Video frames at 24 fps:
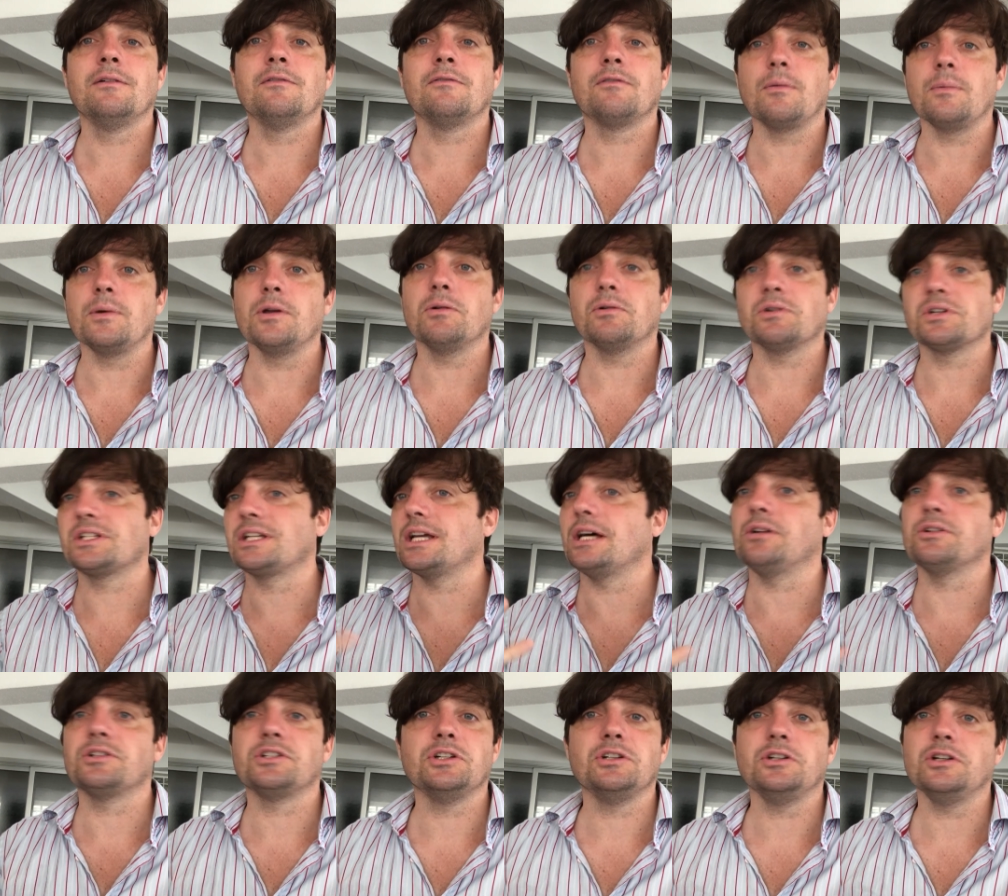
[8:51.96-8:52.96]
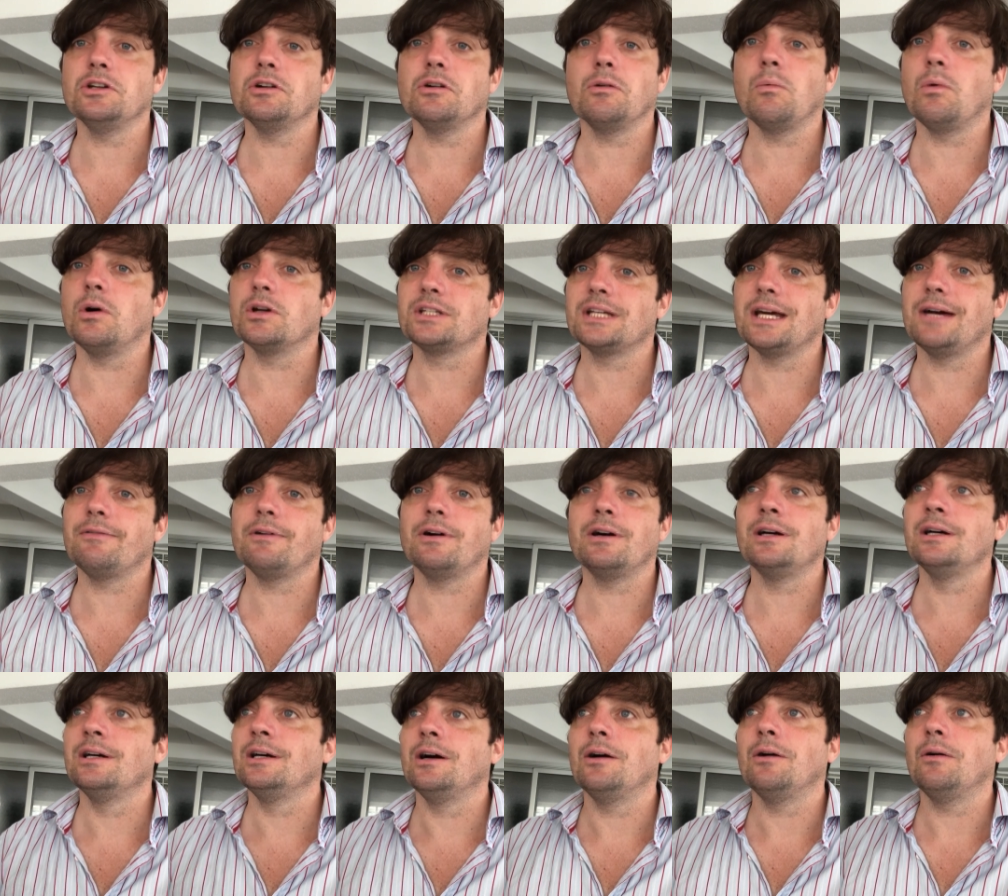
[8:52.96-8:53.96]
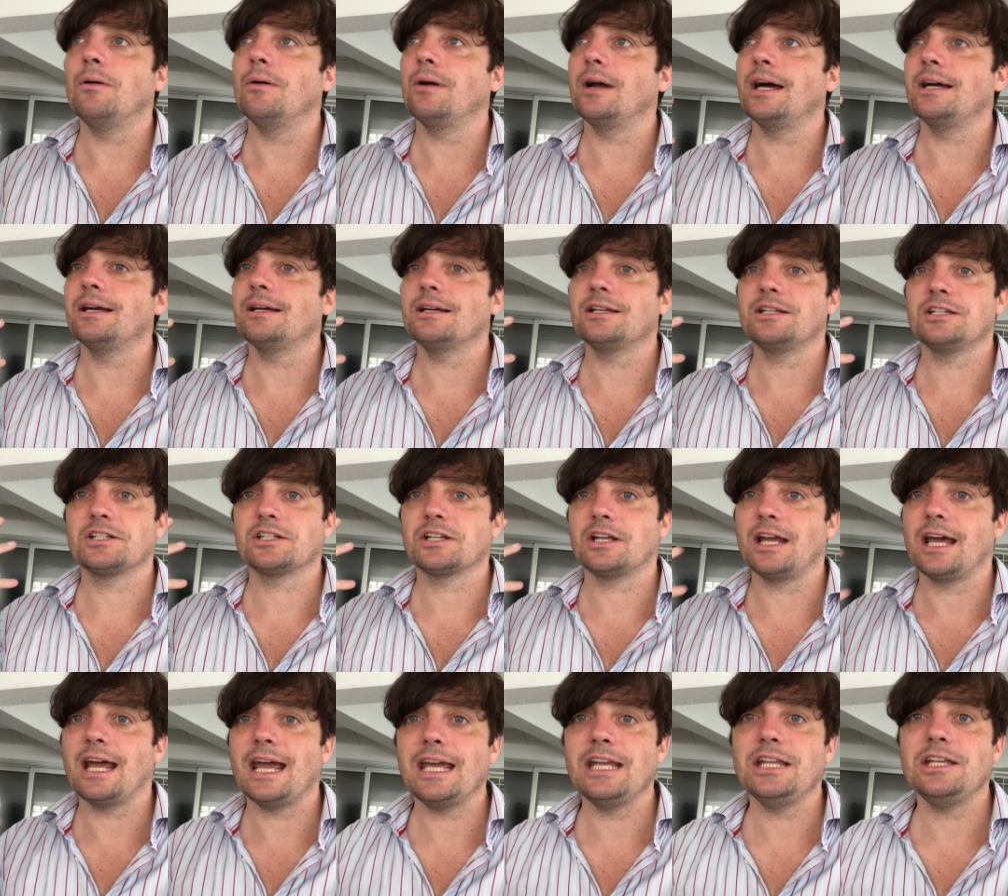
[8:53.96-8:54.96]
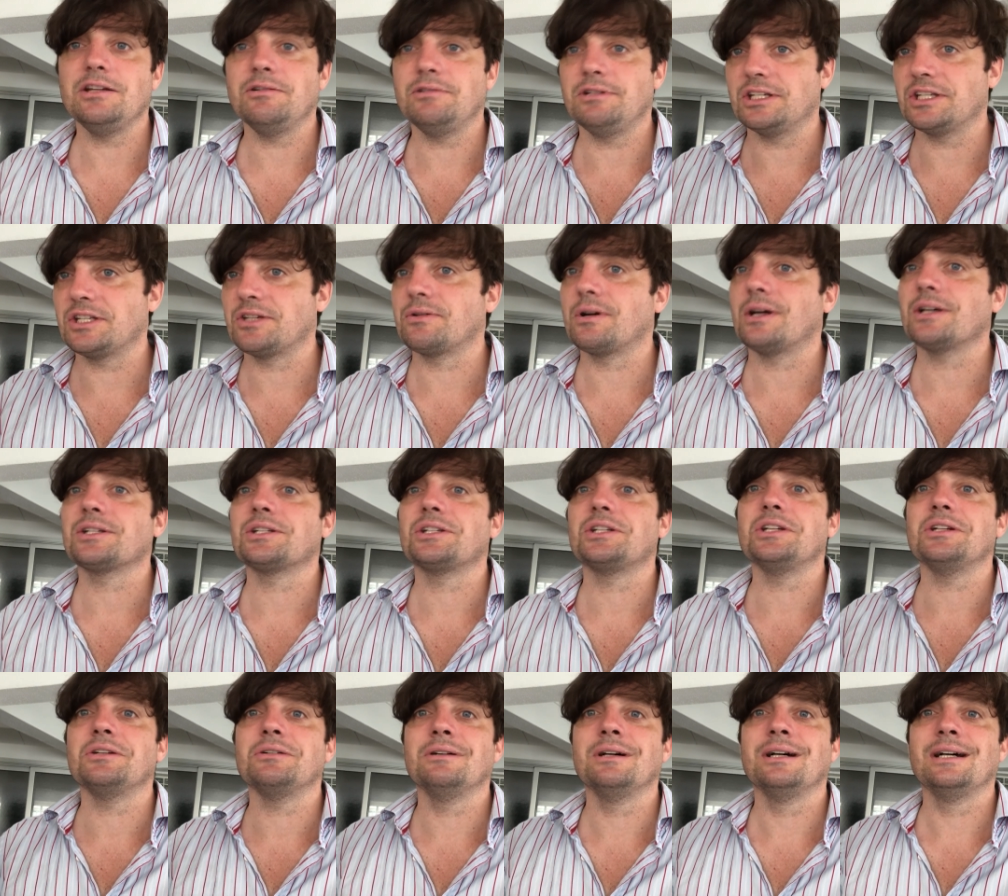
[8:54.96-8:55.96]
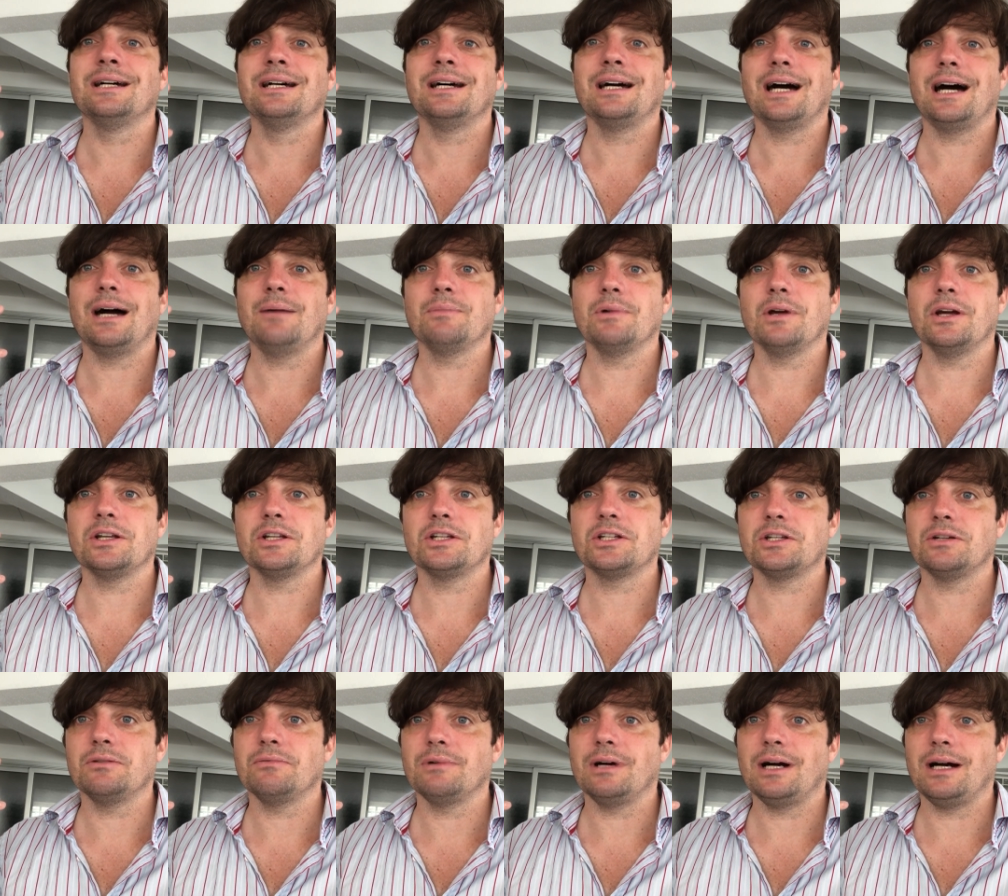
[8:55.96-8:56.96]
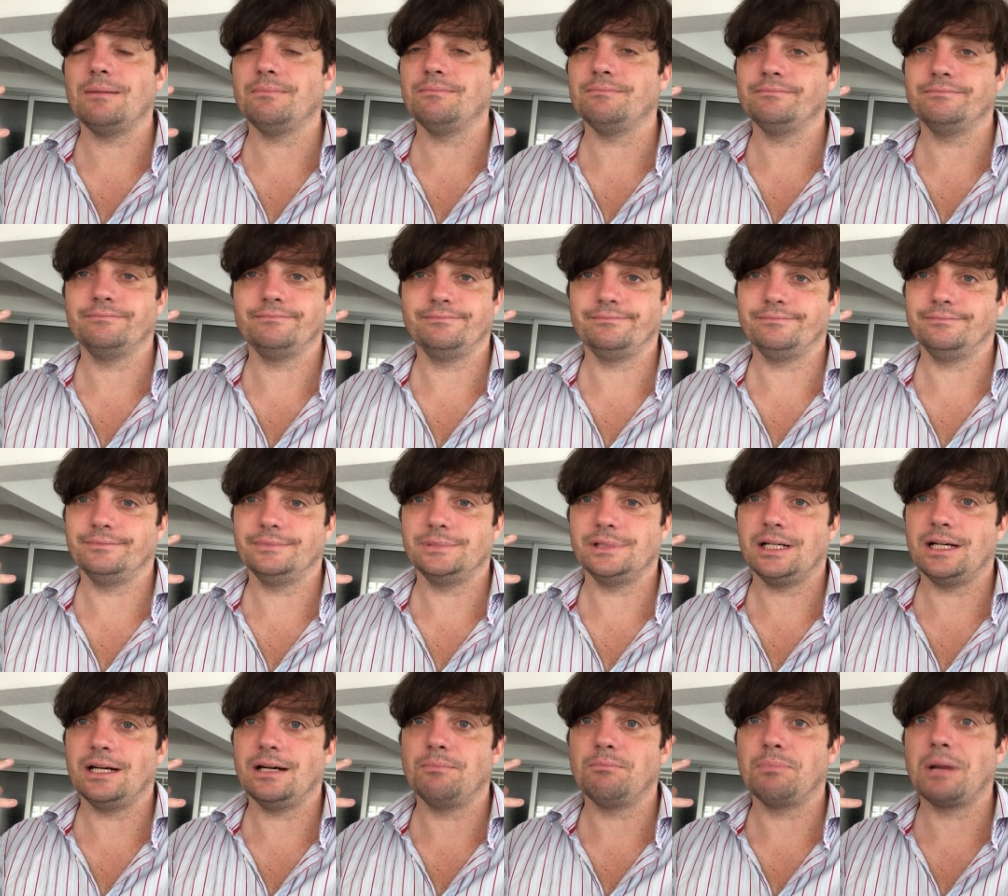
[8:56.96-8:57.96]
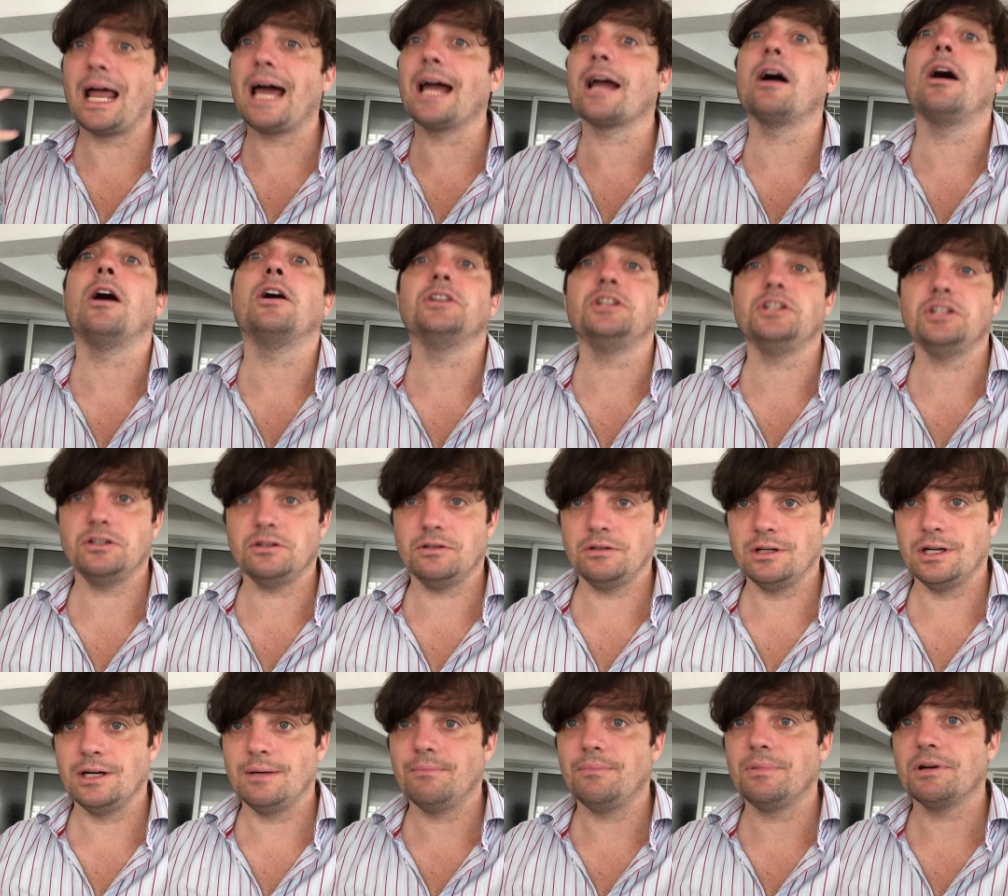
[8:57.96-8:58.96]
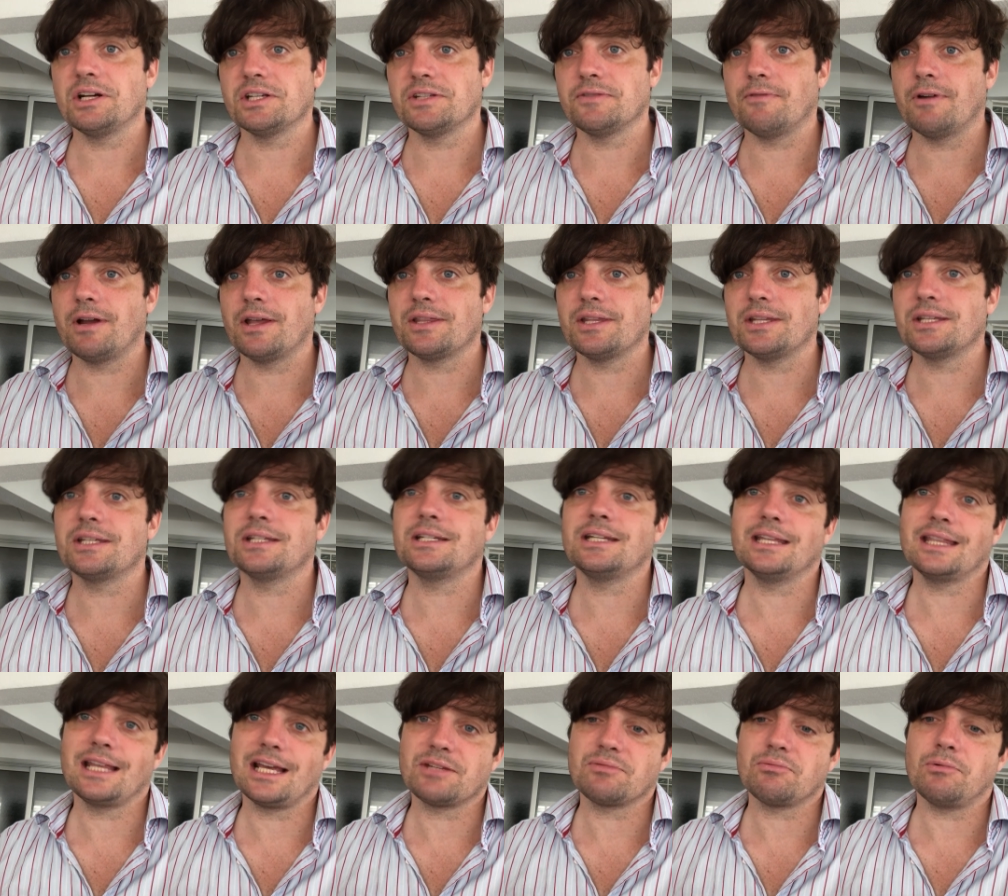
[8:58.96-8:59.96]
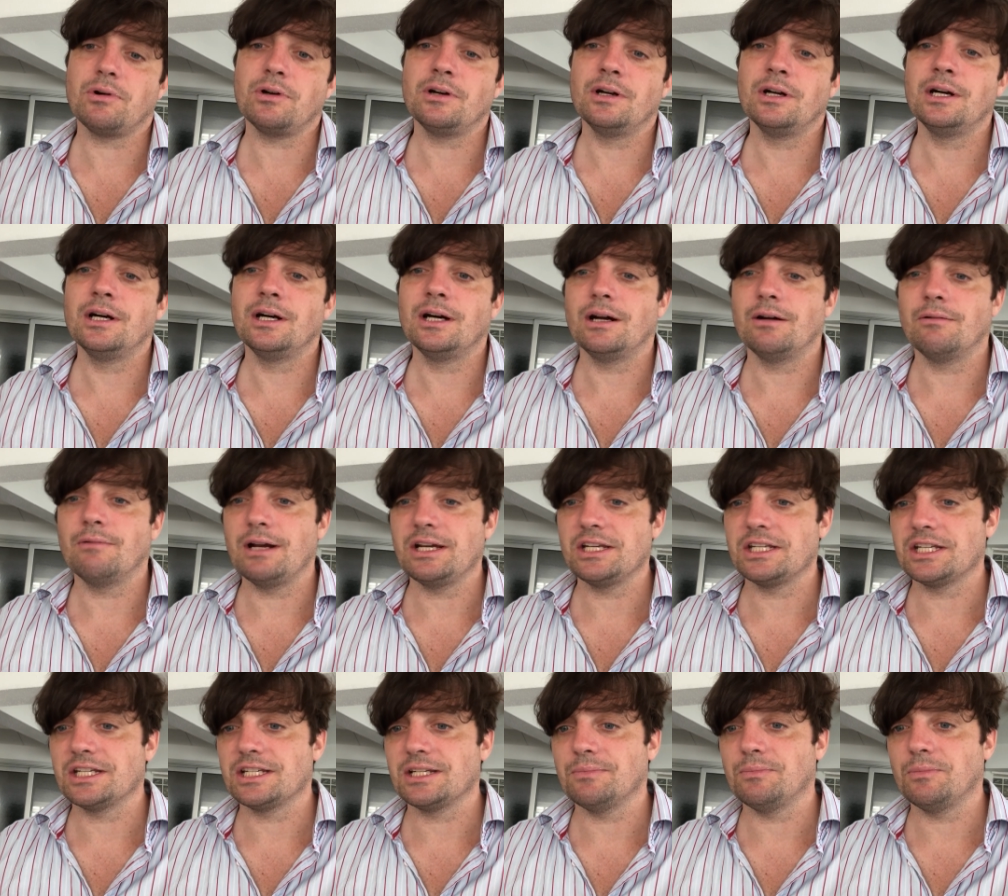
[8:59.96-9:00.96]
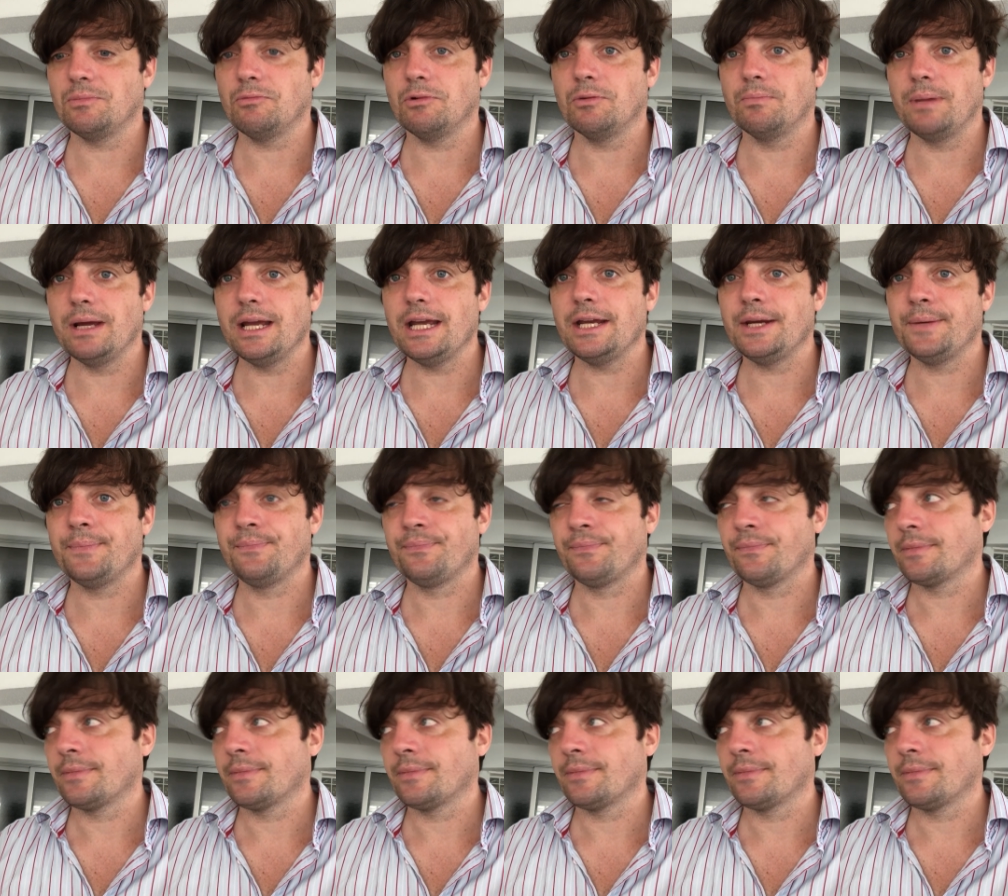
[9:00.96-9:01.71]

from you or sell to you, or whatever or I'm just going to hate you, distrust you, I'm going to um, uh, blackguard you because of your ethnicity. That's what racism would be.